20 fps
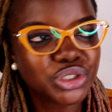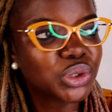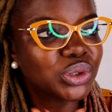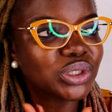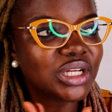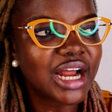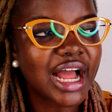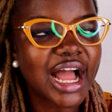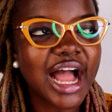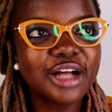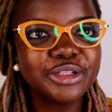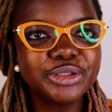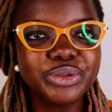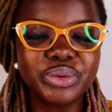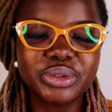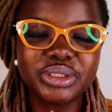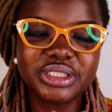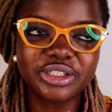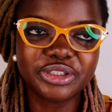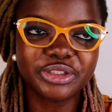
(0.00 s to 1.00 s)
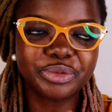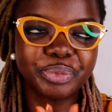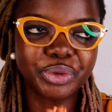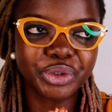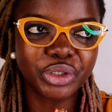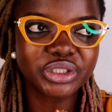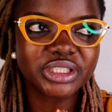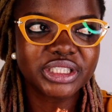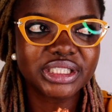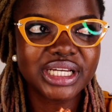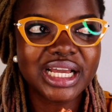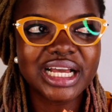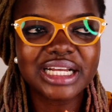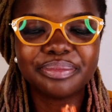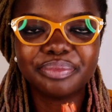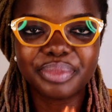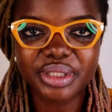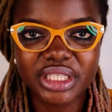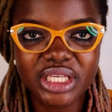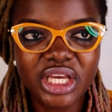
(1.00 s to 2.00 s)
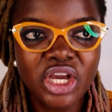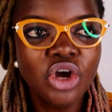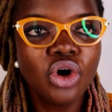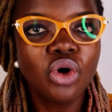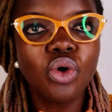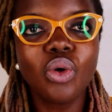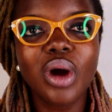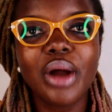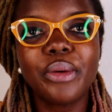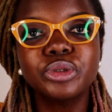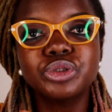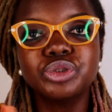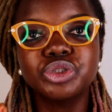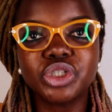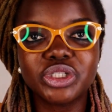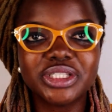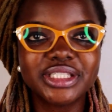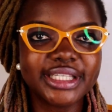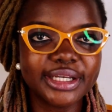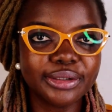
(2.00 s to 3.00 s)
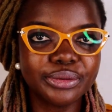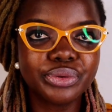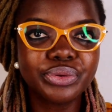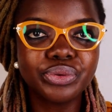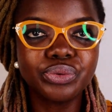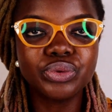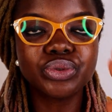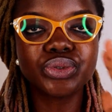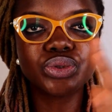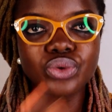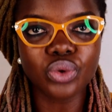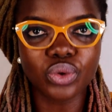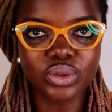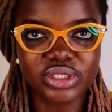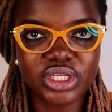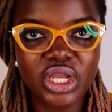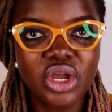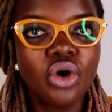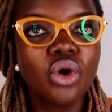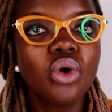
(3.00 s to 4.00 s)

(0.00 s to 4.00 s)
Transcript: So how do you want to sell your products can be, I want to just sell through stores.